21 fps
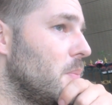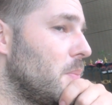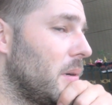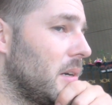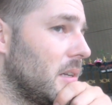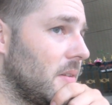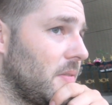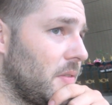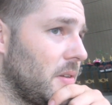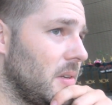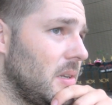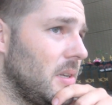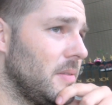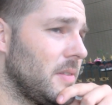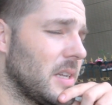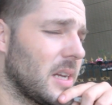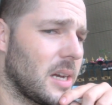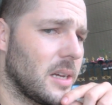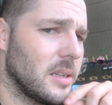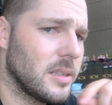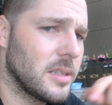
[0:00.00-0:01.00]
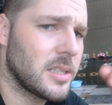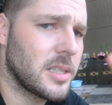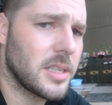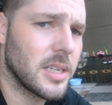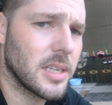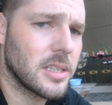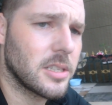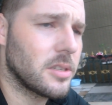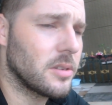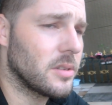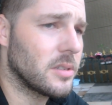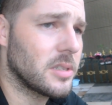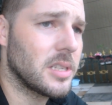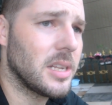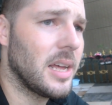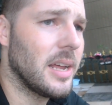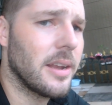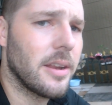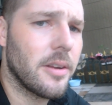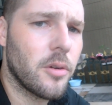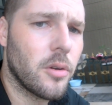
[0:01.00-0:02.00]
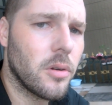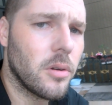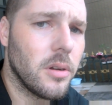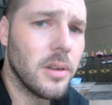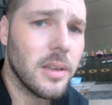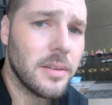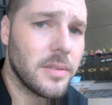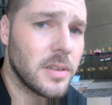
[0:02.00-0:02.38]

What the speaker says: But if you're living out in the sticks or slightly rural,